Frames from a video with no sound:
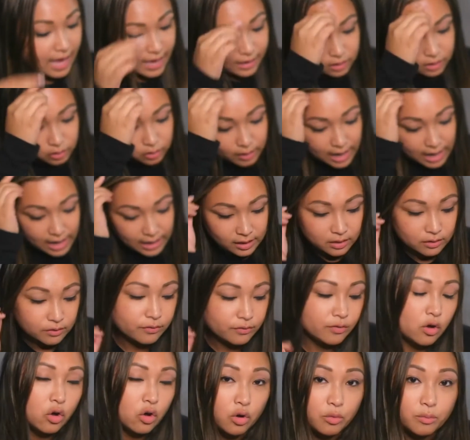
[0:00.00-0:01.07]
Kraken
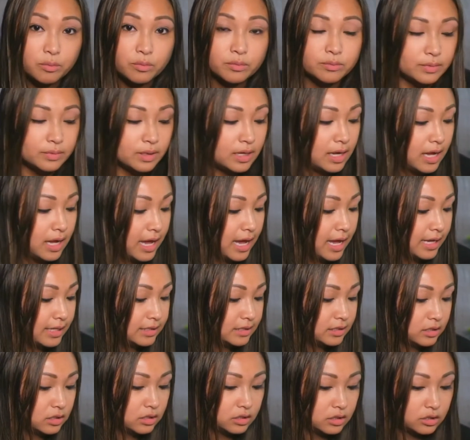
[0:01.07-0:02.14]
foam
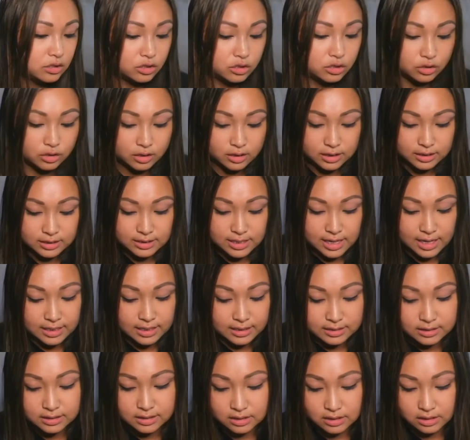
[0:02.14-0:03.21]
has stood the
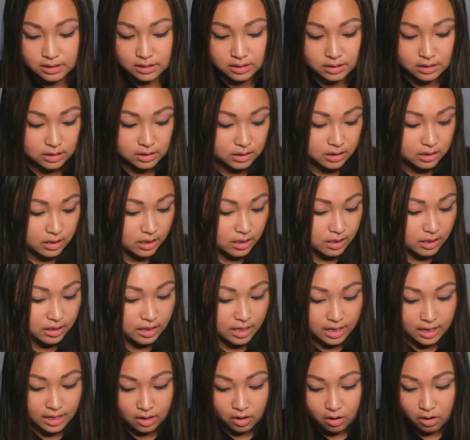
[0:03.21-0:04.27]
test.
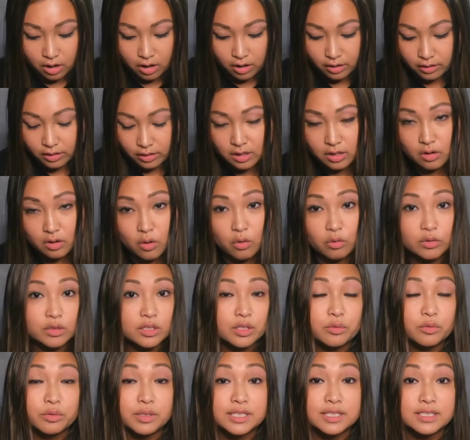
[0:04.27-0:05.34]
They are the only
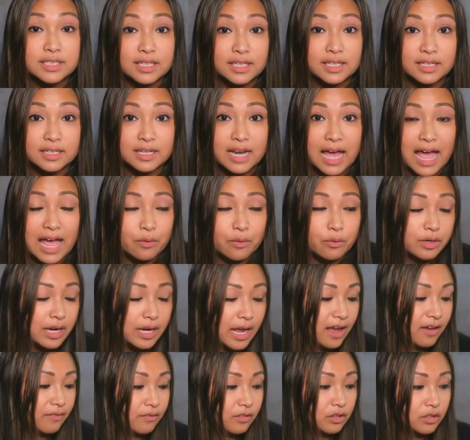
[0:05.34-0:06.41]
reason I would
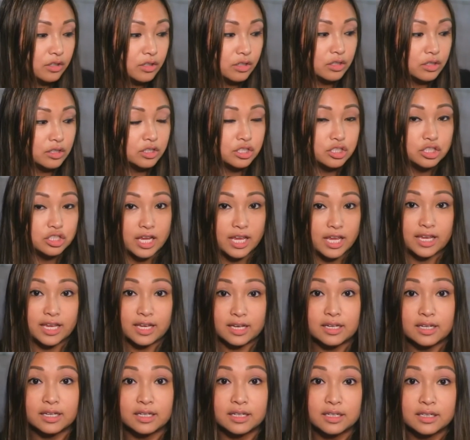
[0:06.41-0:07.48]
ever shake
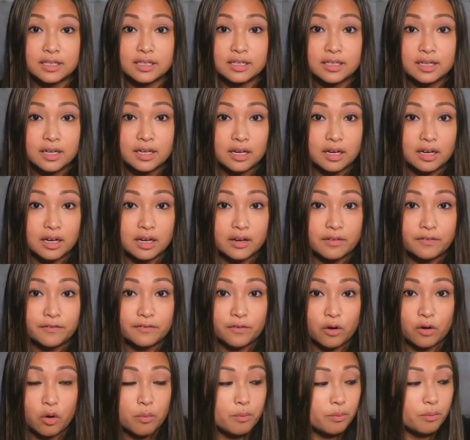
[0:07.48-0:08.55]
a
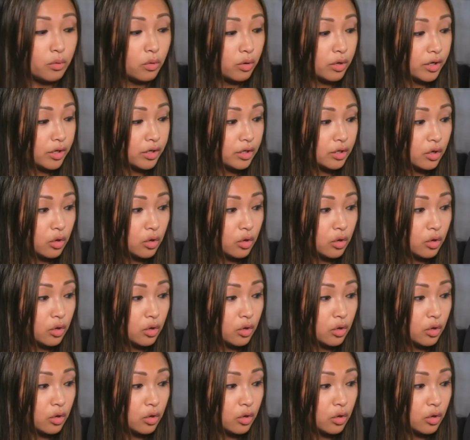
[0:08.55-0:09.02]
foam board